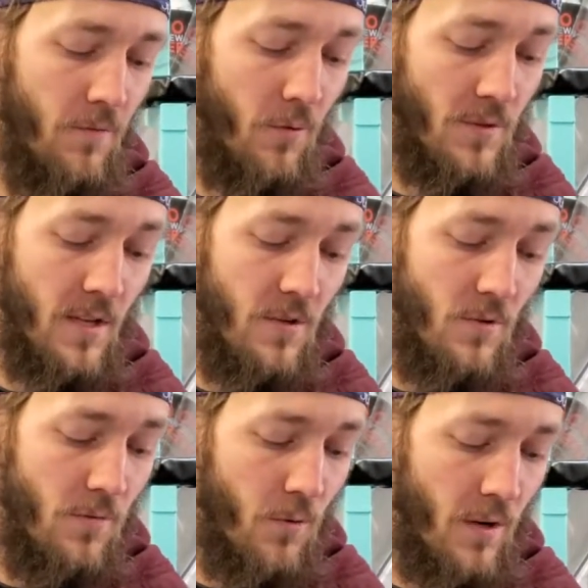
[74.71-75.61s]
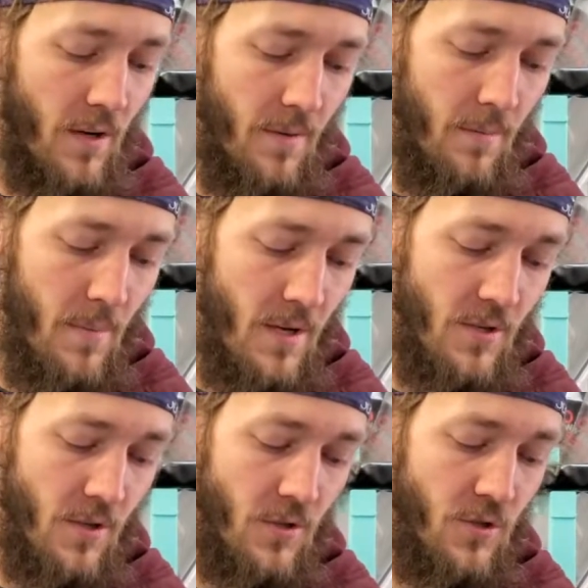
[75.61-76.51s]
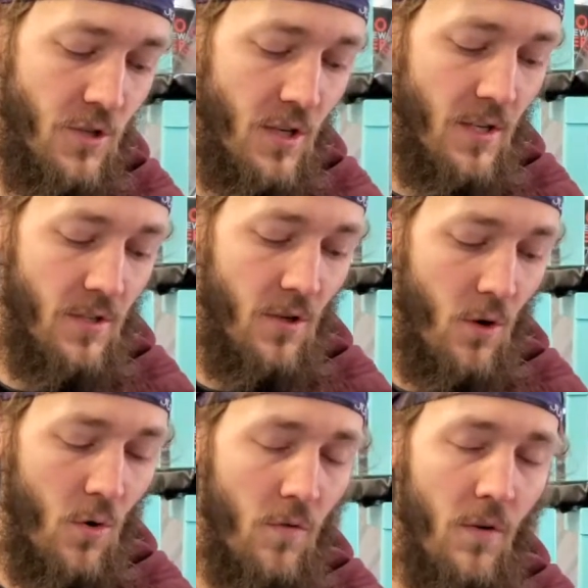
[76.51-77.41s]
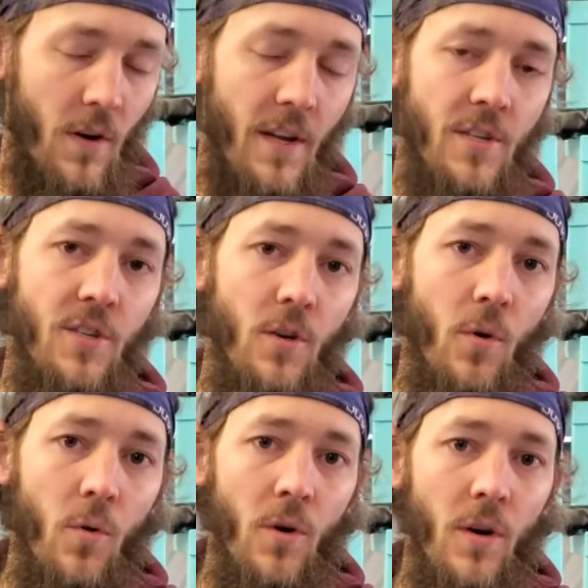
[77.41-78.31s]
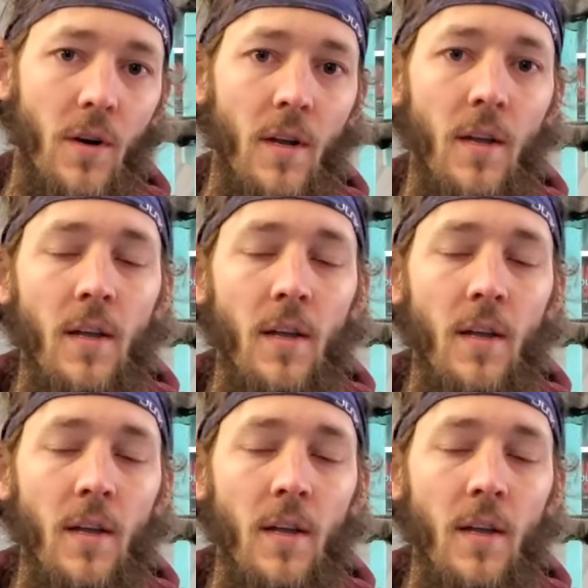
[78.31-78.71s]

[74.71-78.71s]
schedule 40, measures just over 1.25 inches.